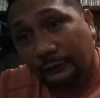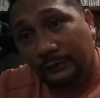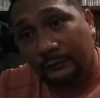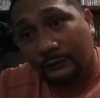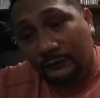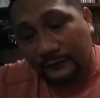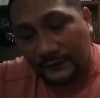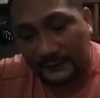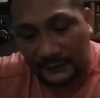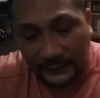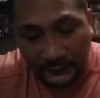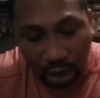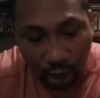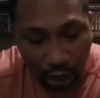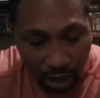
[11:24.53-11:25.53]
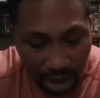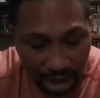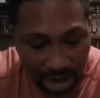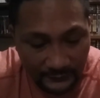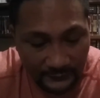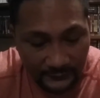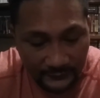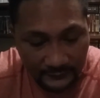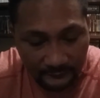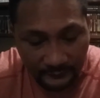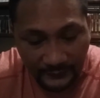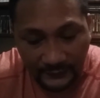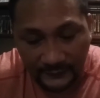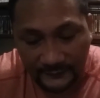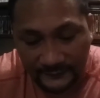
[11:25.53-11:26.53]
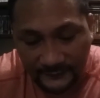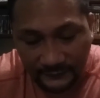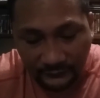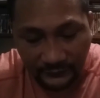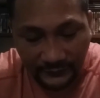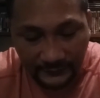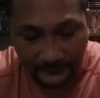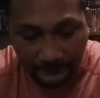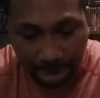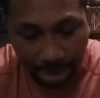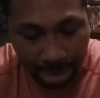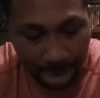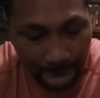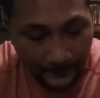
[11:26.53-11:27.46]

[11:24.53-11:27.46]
three movies, and one PS2 game.